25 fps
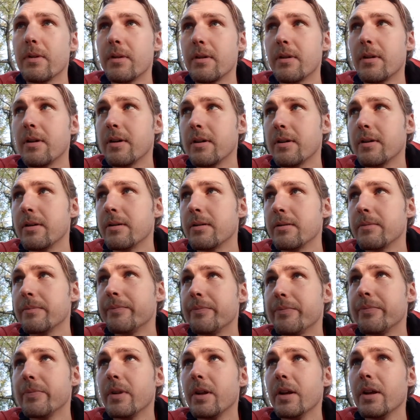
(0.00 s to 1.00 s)
the,
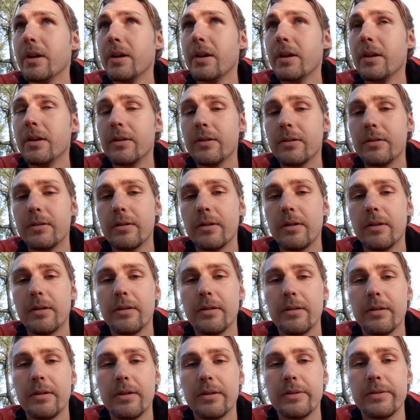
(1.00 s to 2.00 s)

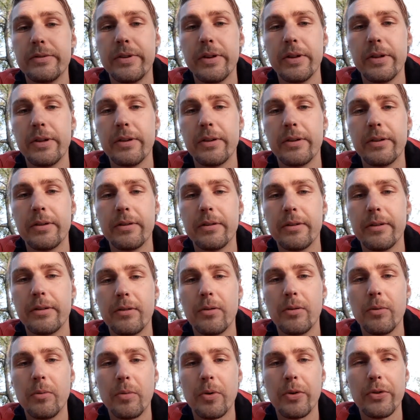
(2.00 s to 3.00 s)
the stick, the
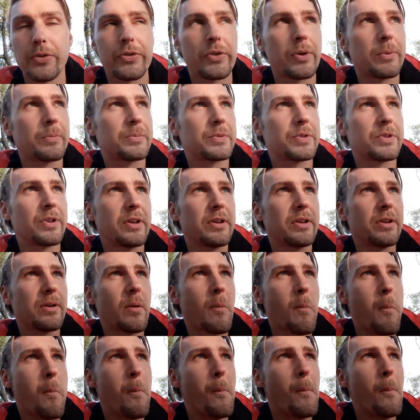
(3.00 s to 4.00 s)
toothbrush from stick.
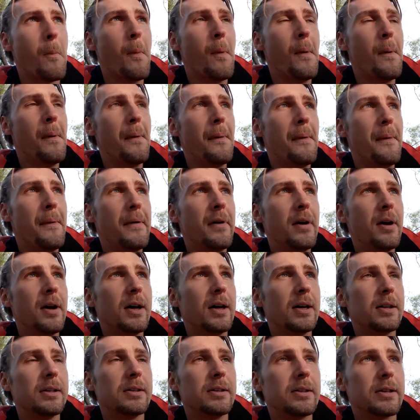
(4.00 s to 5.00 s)

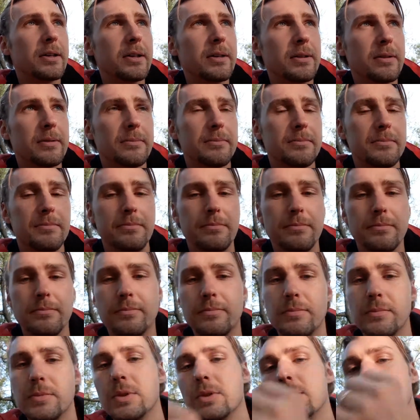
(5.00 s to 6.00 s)
And um,
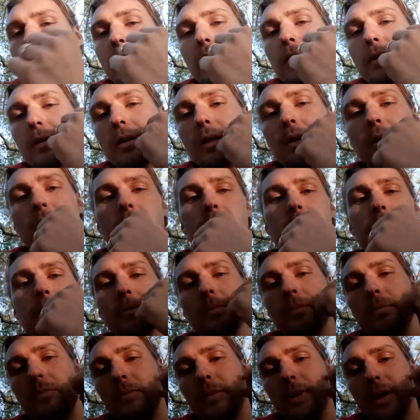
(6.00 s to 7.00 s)
you can, uh,
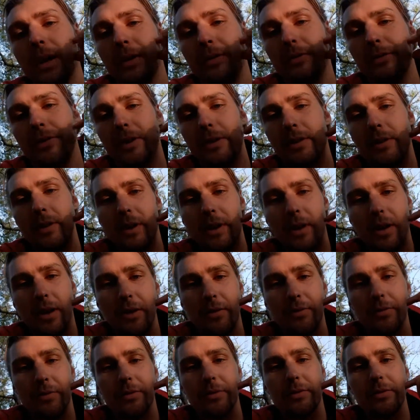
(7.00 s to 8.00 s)
when I feel I
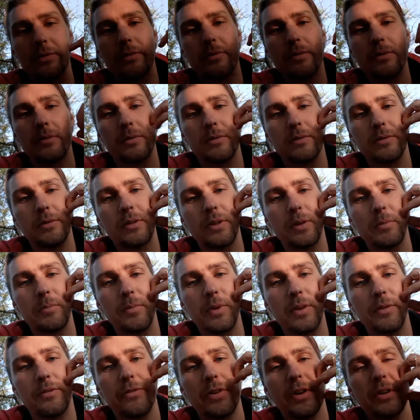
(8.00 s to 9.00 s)
have
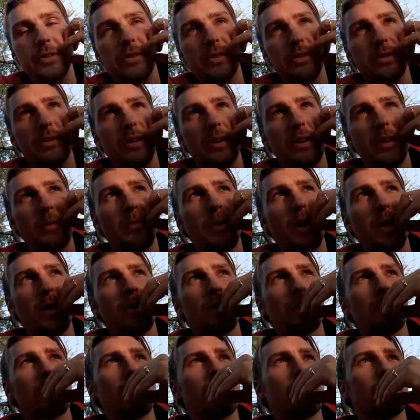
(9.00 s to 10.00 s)
some infections in the
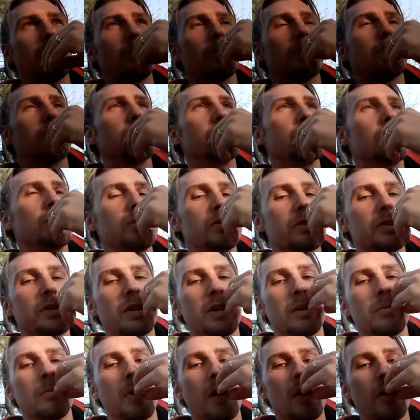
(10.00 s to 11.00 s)
mouth or wounds in
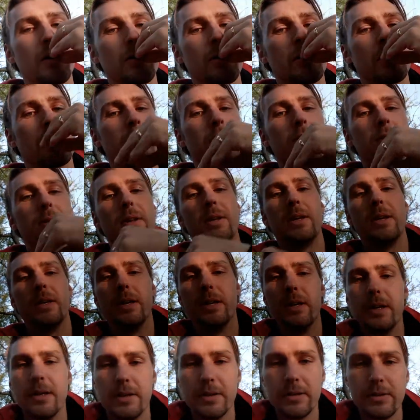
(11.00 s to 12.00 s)
the mouth.
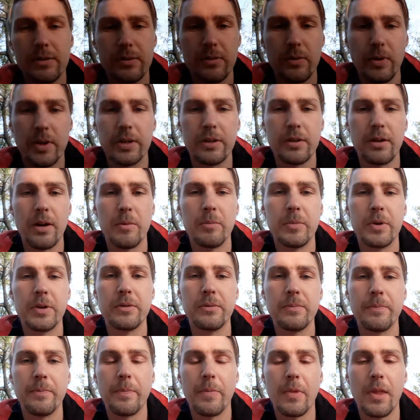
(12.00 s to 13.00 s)
It's quite common.
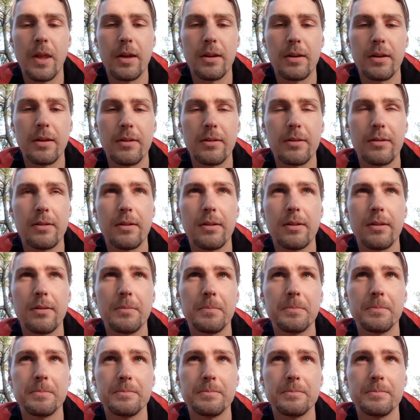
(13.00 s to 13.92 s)
You can see